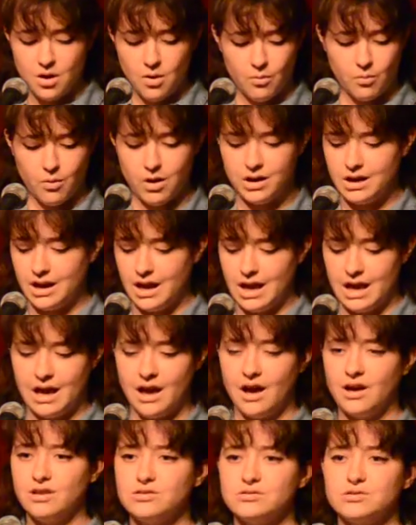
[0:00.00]
1
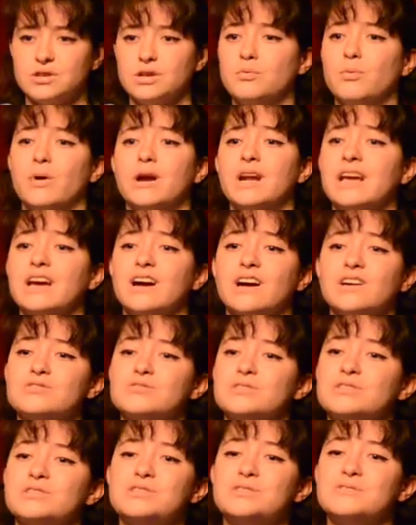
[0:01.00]
800 1
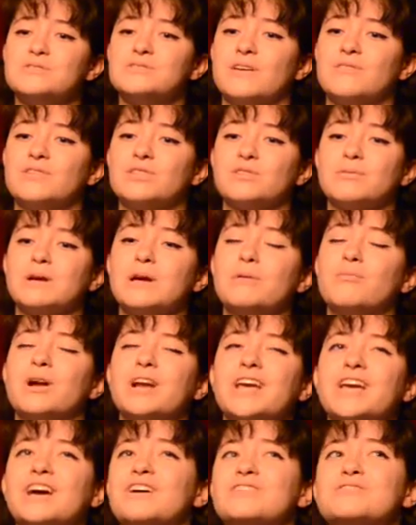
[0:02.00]
800 273 1
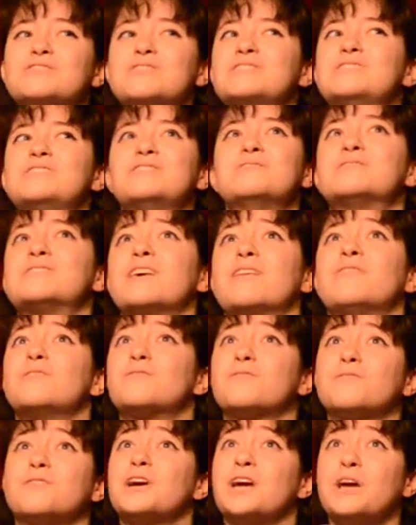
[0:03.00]
800 27
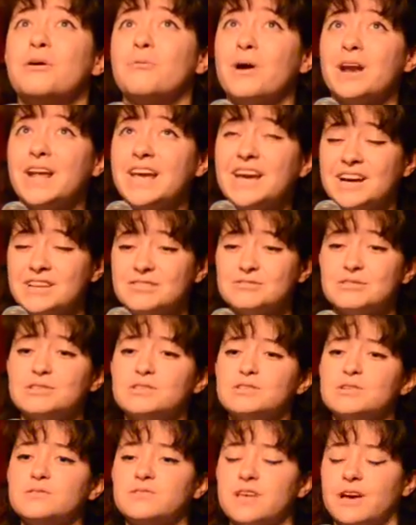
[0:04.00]
free 1 800
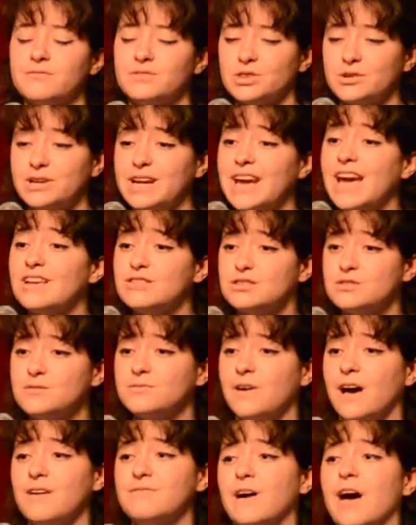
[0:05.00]
273
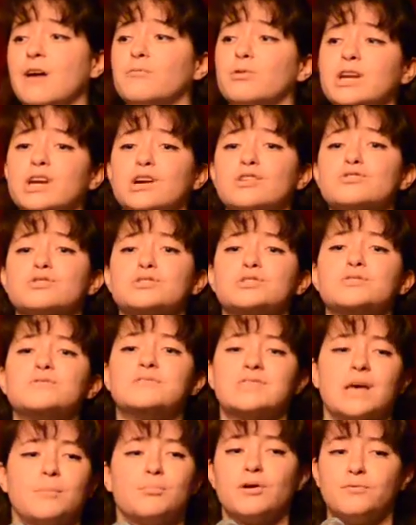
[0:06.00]
8255 1 800 2
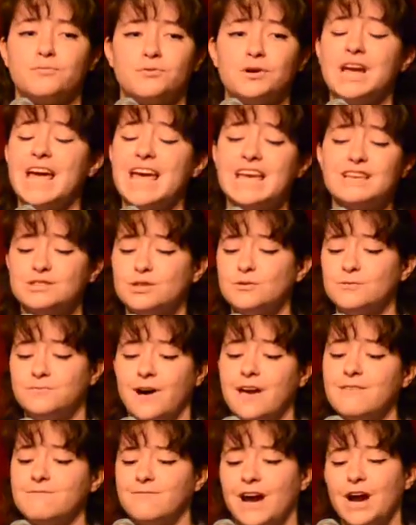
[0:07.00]
separate free 82
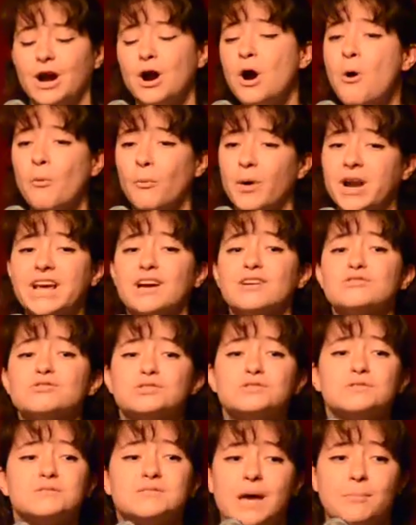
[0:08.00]
fight fire 1 800
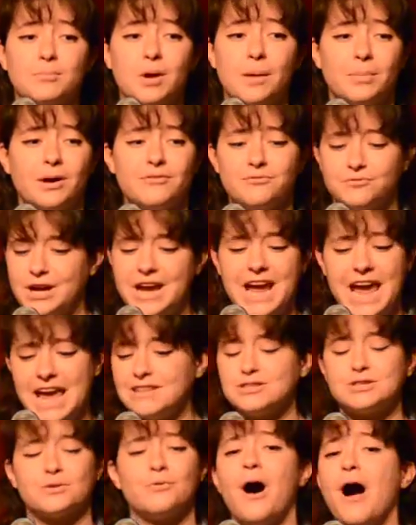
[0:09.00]
2 separate but free
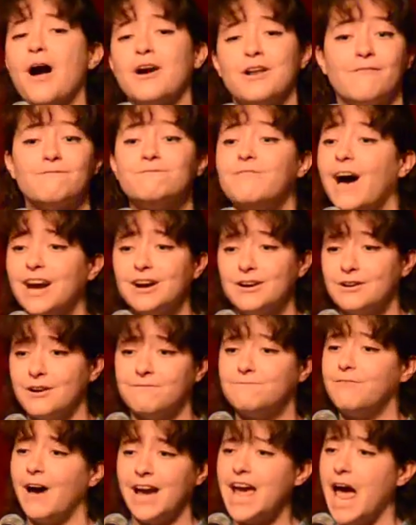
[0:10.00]
ain't too hard a fire to
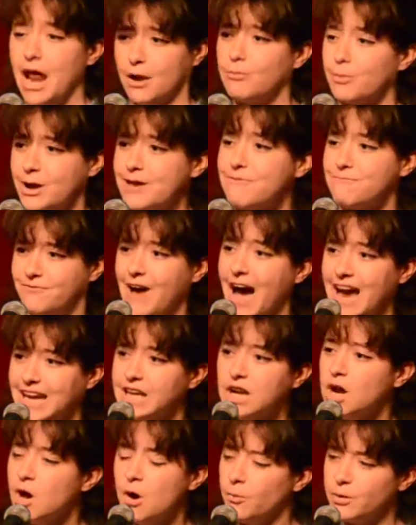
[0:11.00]
fight and we
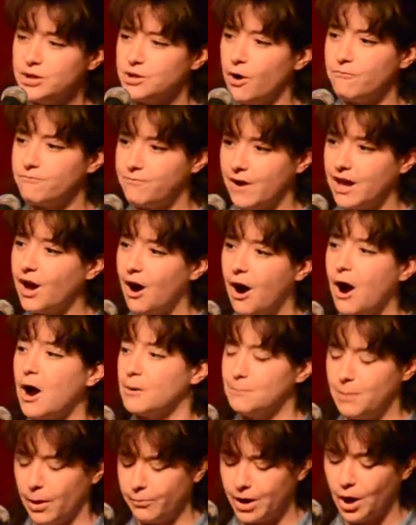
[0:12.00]
fight. We don't fight
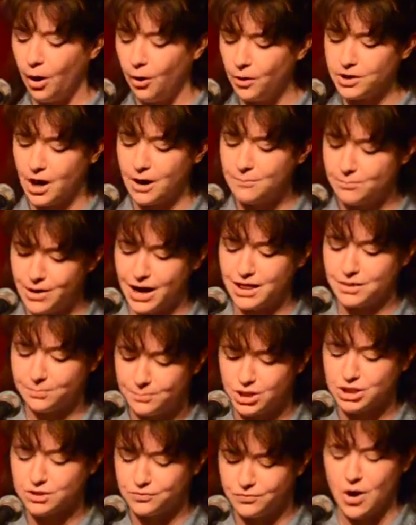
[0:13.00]
hard but we hold our breath,
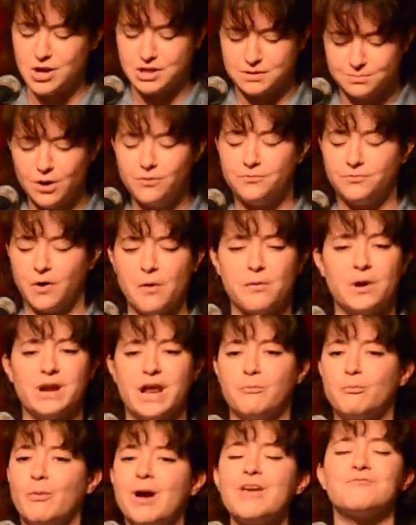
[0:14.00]
push force, move forward,
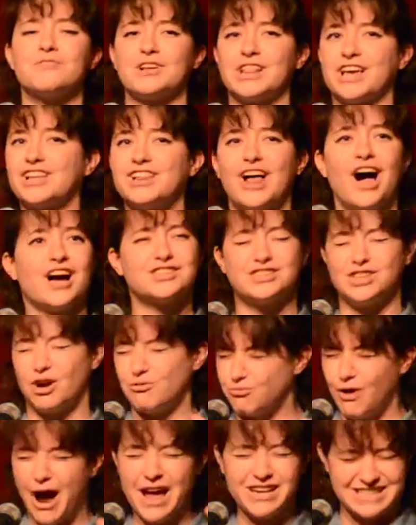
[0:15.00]
and wait for the clocks to
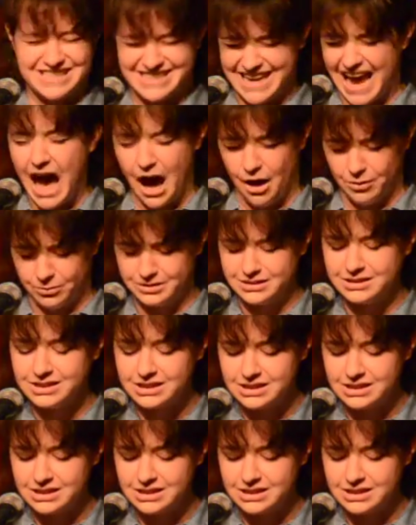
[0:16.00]
run down.